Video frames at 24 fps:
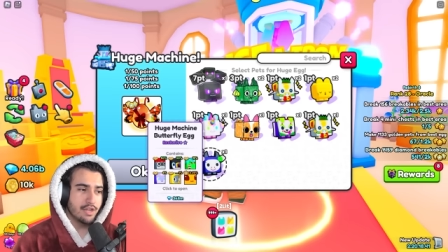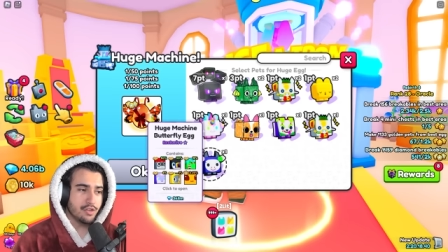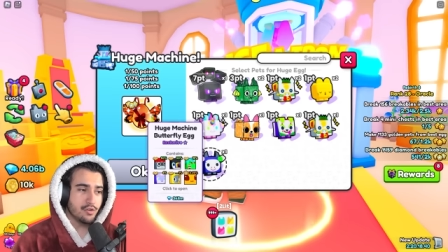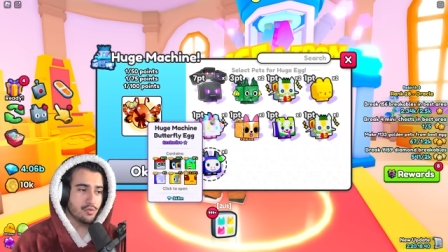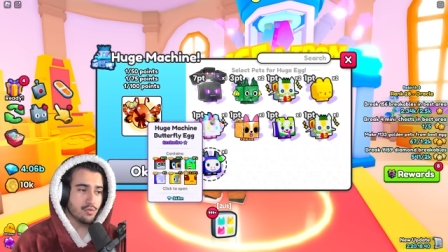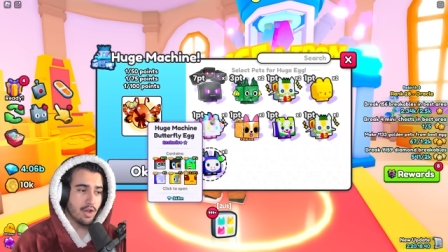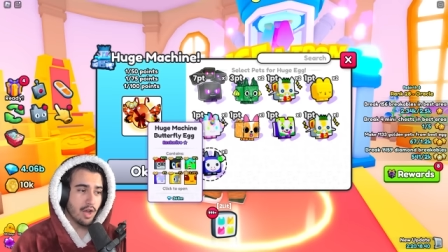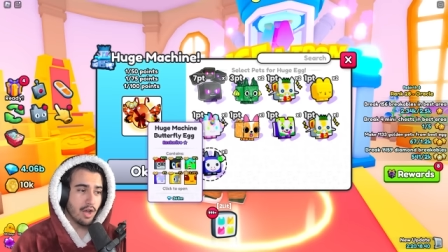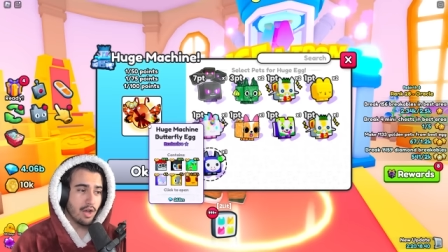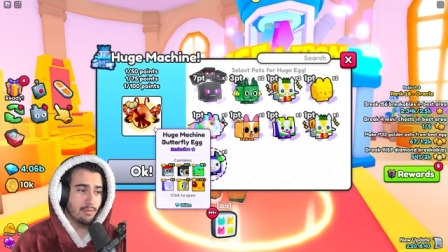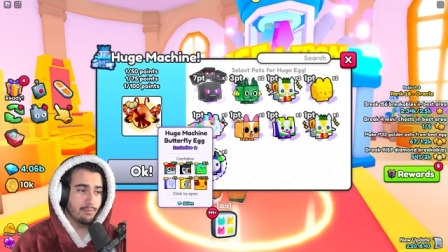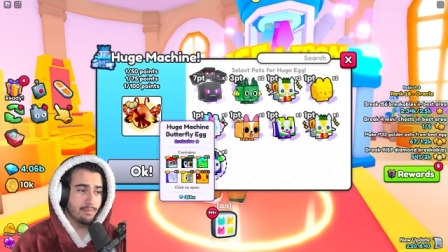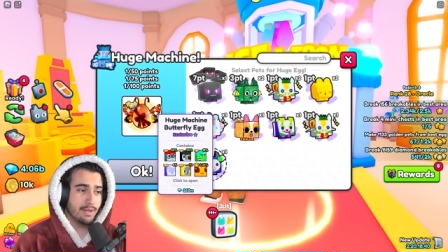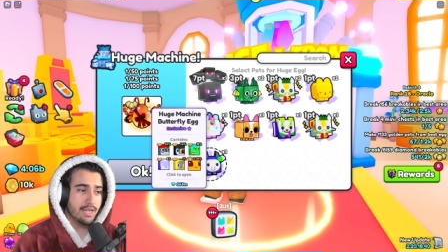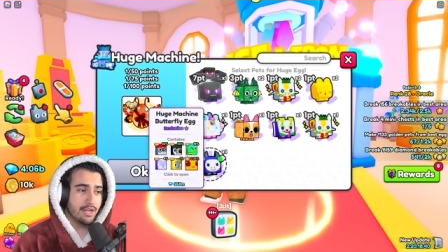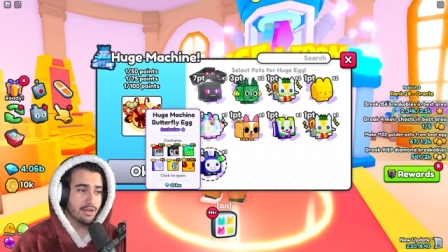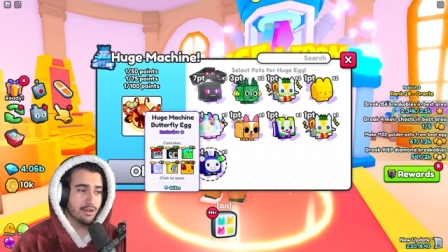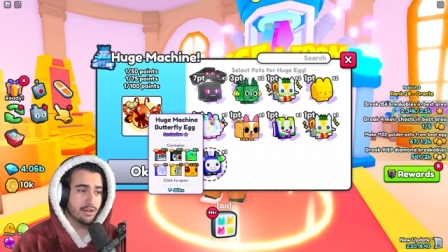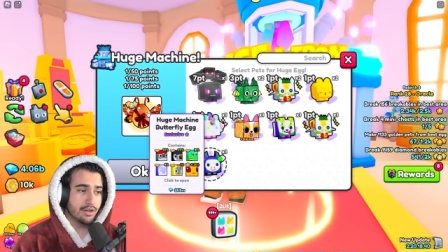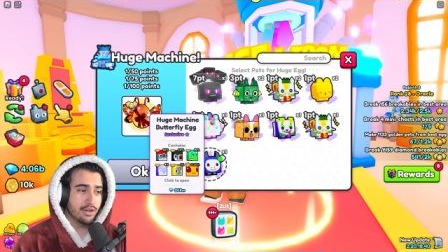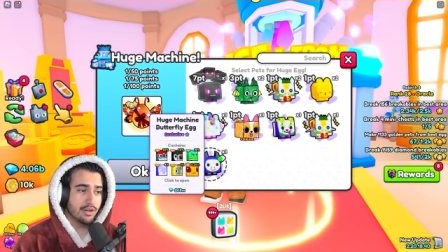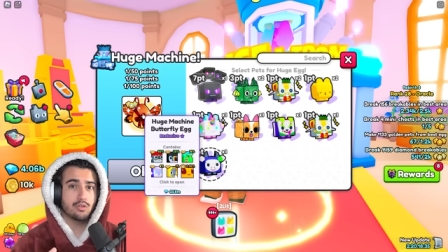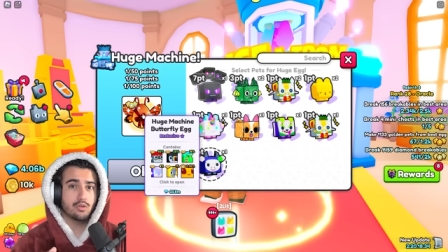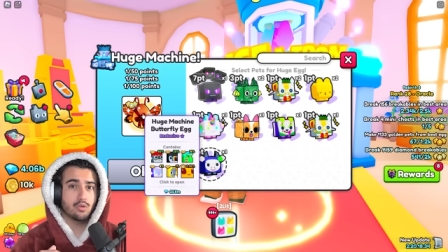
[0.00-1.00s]
you come
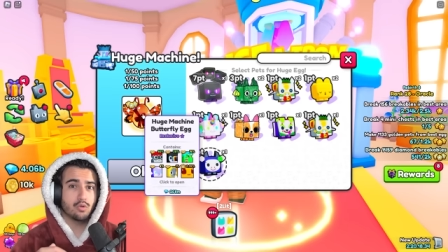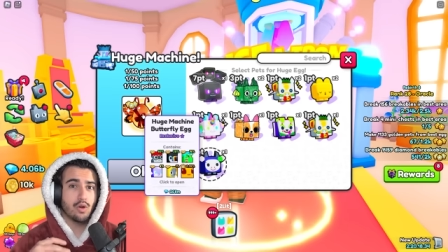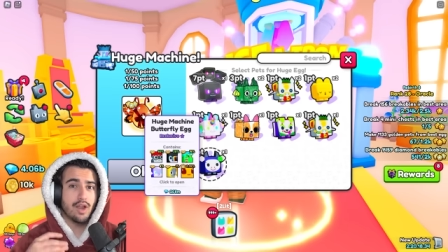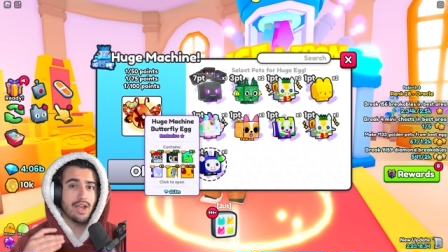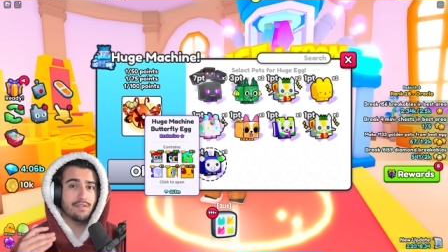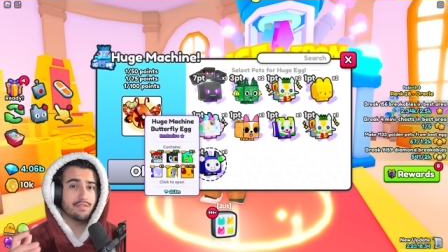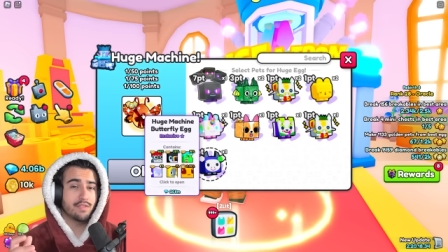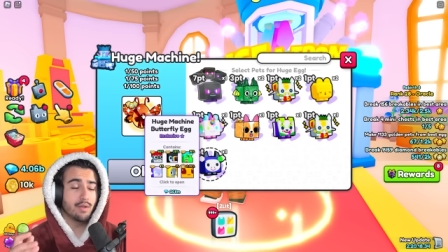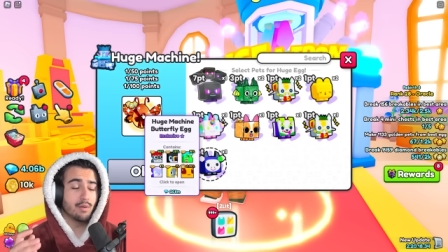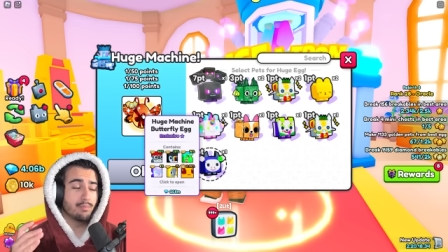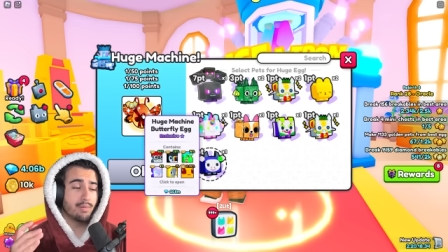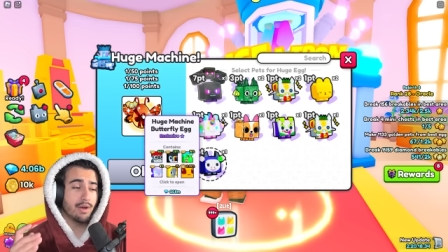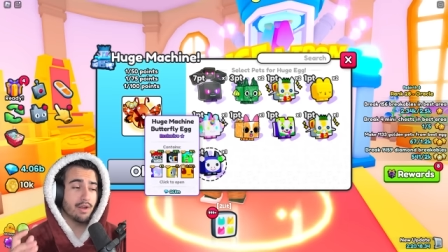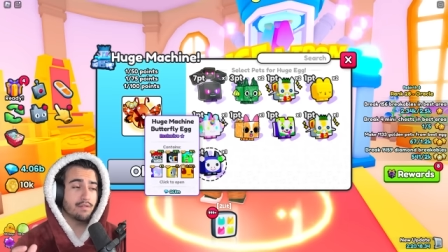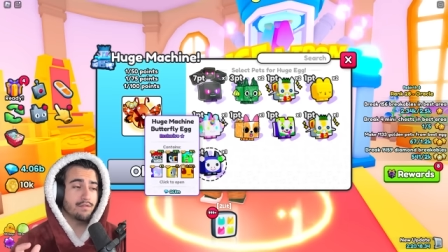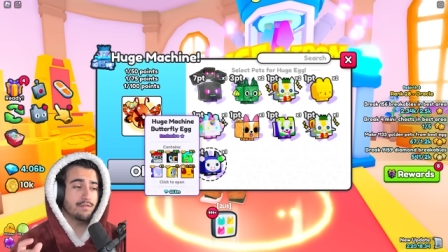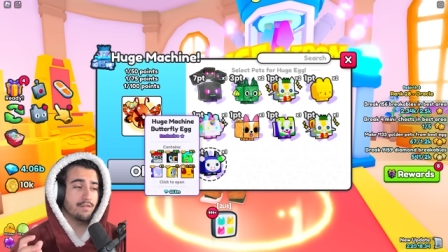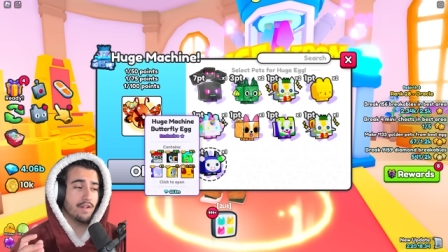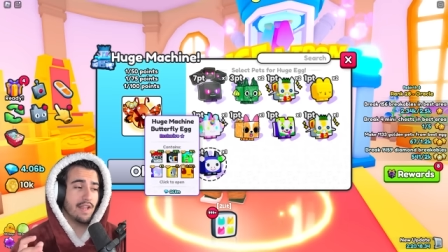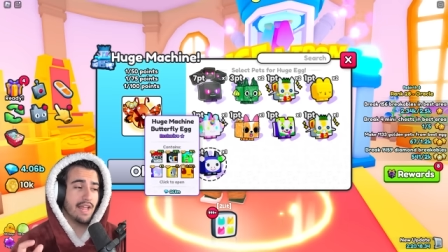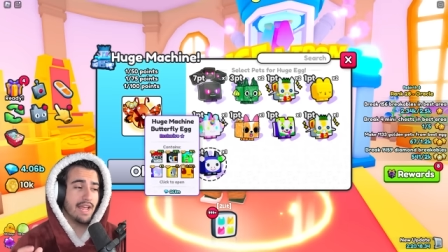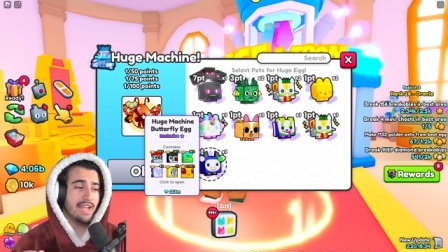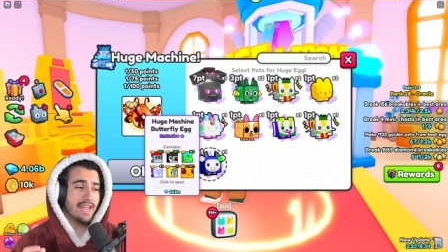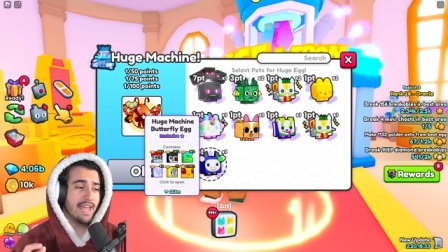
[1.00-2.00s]
here, craft the
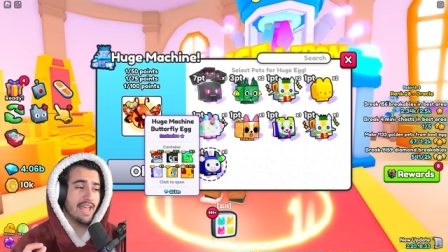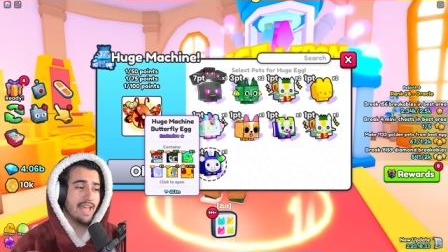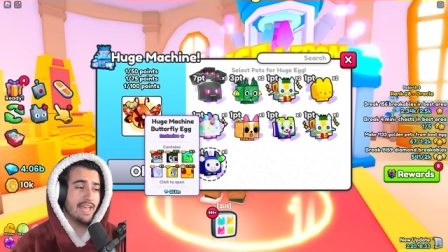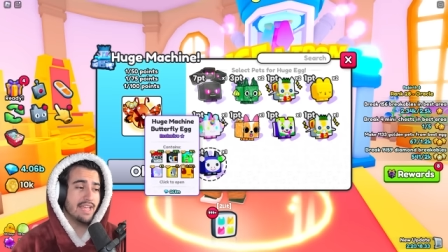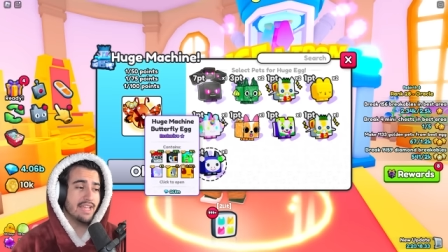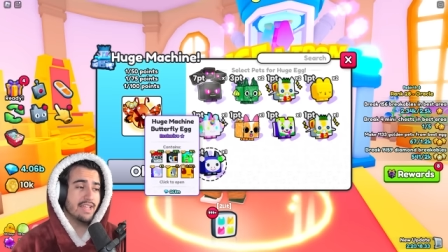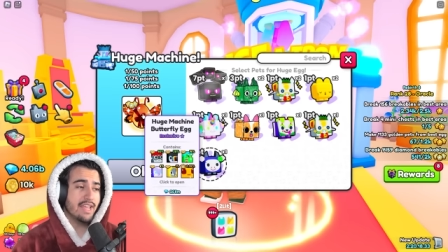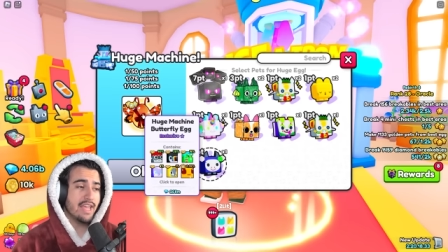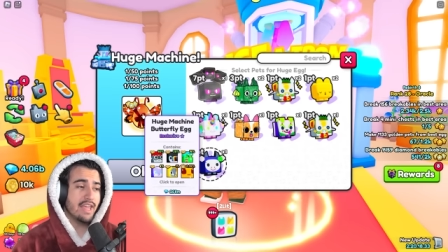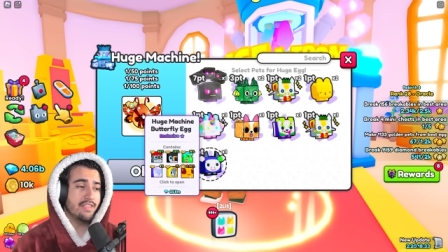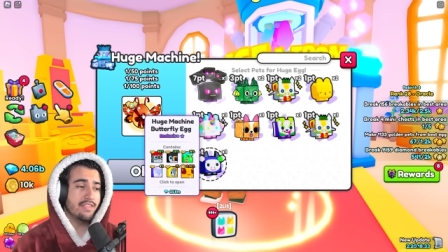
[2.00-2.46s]
butterfly egg,